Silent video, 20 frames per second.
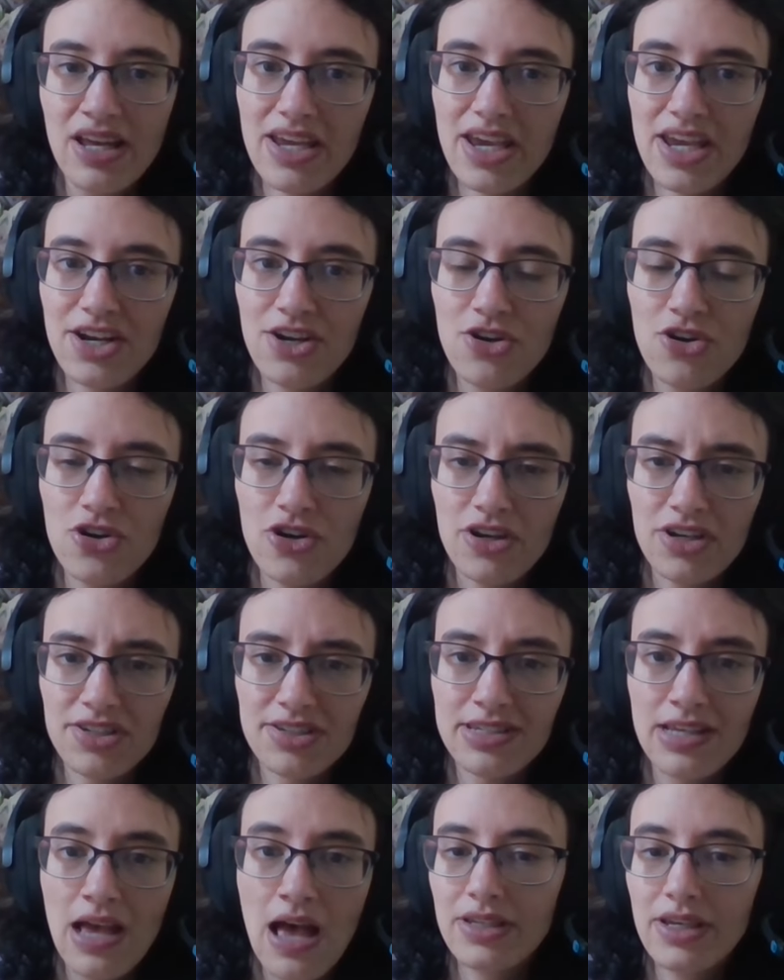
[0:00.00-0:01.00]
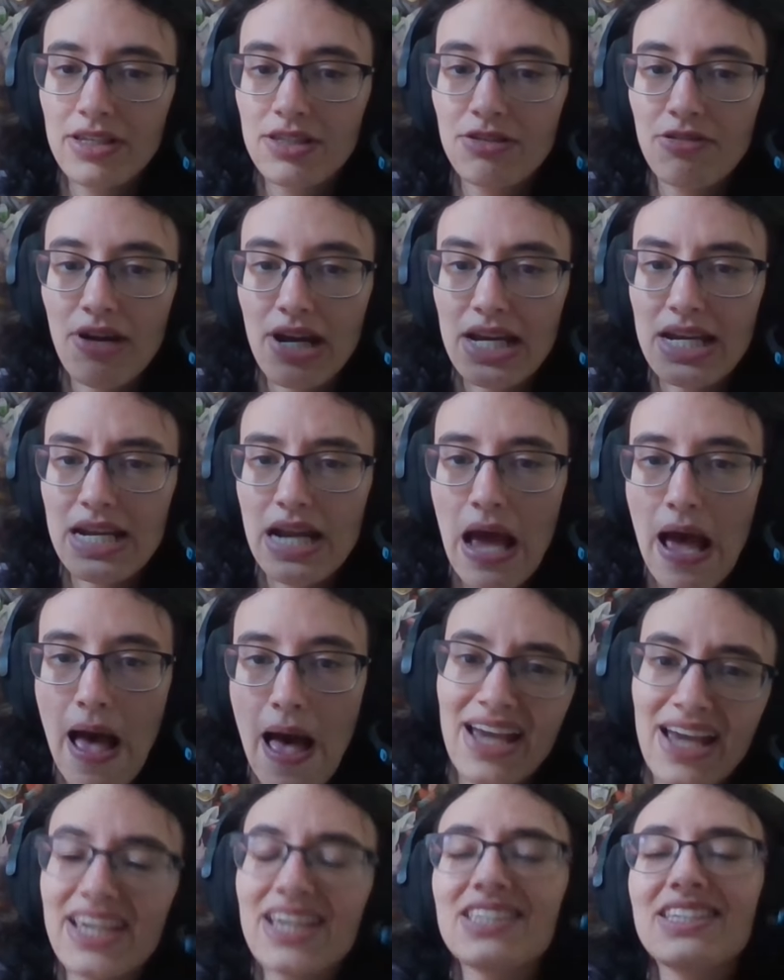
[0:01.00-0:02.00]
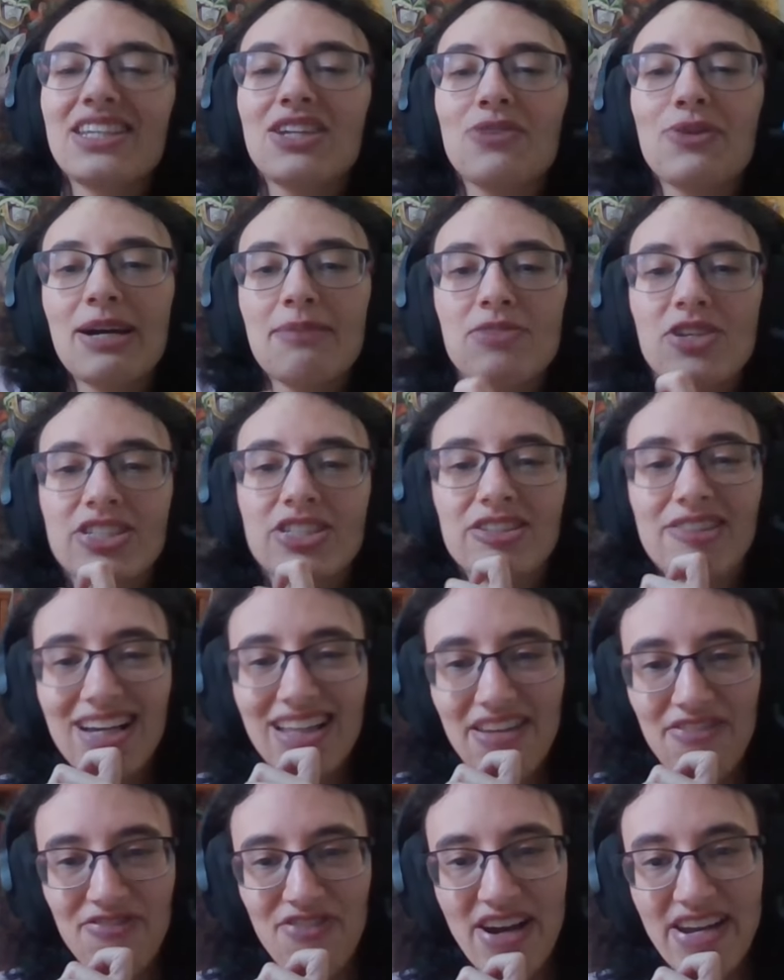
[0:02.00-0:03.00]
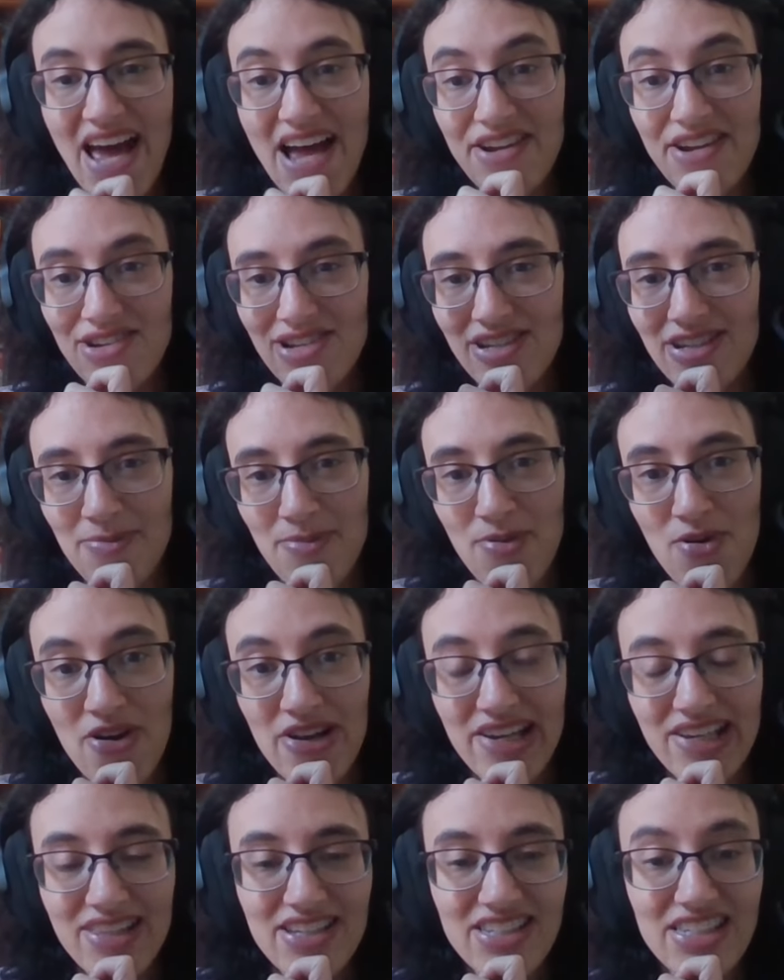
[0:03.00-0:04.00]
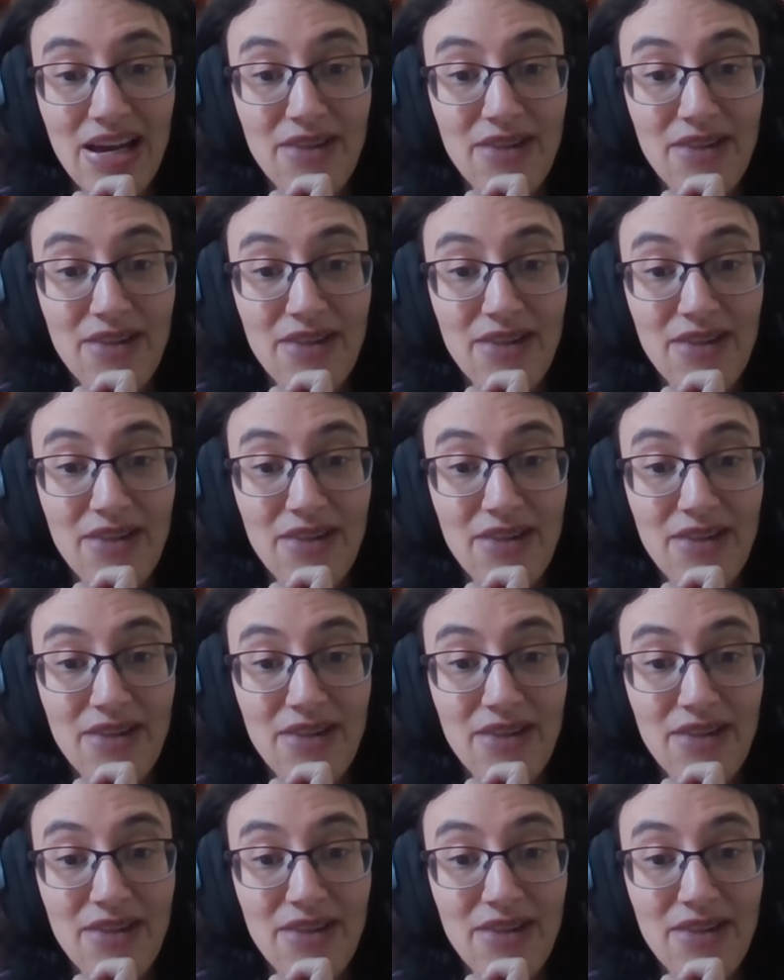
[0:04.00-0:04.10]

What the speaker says: It cooks. It's great. I guess in a way I'm not directly financially supporting this.